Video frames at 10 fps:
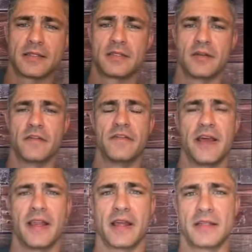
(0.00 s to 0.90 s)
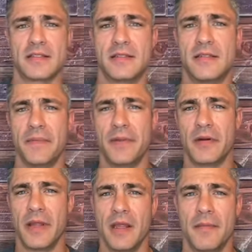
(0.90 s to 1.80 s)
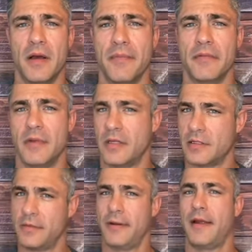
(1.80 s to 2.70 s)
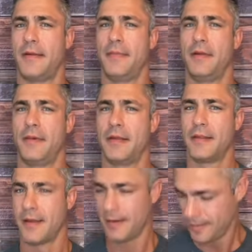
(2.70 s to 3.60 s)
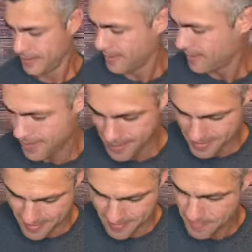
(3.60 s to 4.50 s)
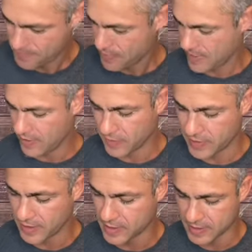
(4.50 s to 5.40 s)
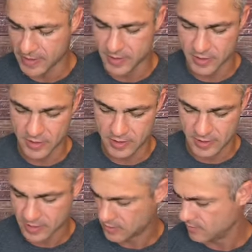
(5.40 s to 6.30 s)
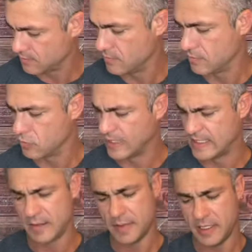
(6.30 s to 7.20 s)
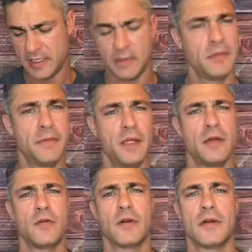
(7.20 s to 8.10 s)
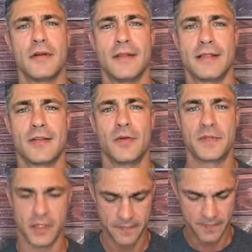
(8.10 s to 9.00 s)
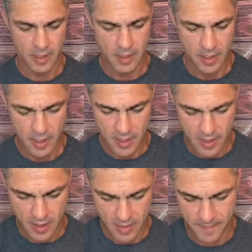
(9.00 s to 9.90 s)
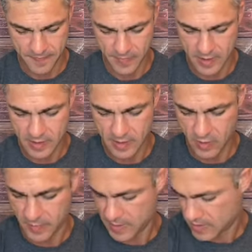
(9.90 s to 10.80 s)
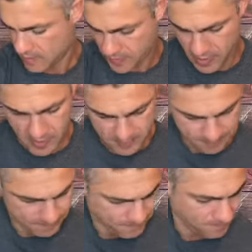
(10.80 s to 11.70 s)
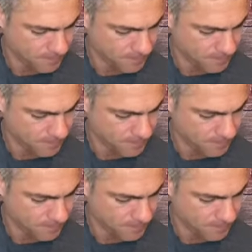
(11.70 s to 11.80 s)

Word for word: So FedEx, step your game up. I'm not super happy about that. Um, but everything does reasonably seem to be in order. Let's hope so. Um, let's open this up.